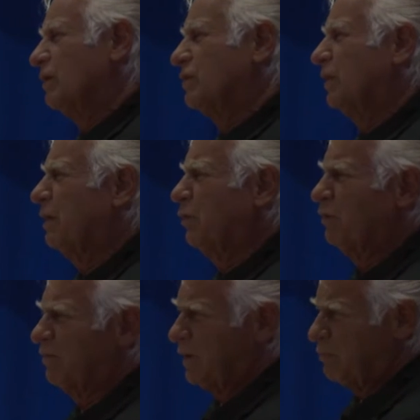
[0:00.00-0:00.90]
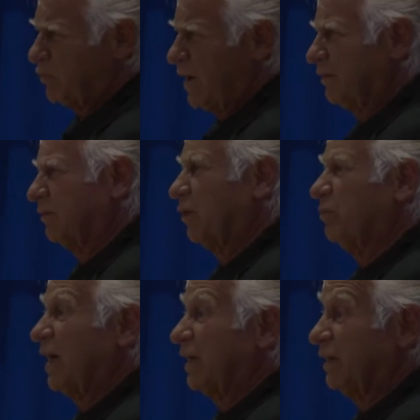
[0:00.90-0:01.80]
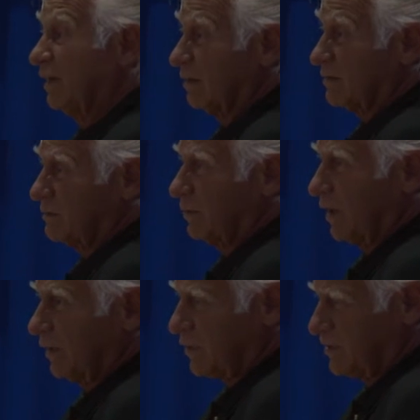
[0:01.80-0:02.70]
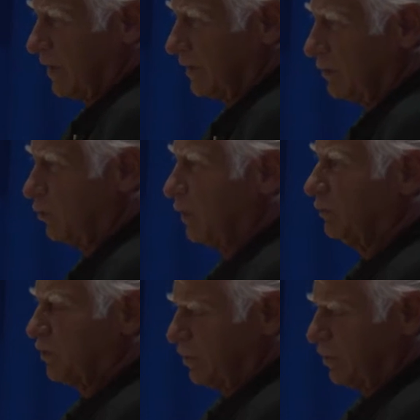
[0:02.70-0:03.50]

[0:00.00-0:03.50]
So they were all very proud of their pioneers. But I'd also like to quote